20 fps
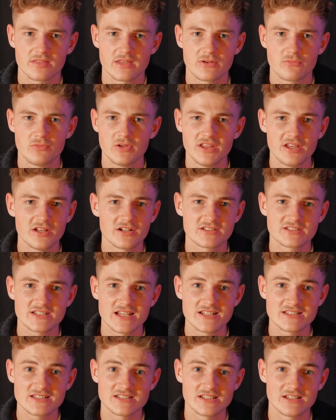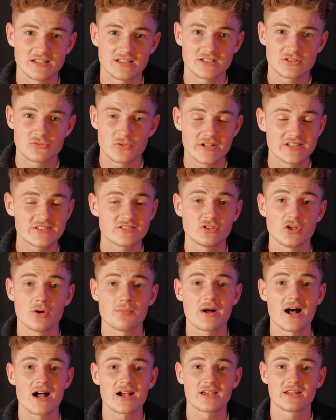that really understands the trends in your
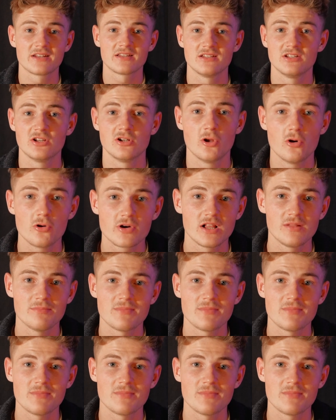market, in your local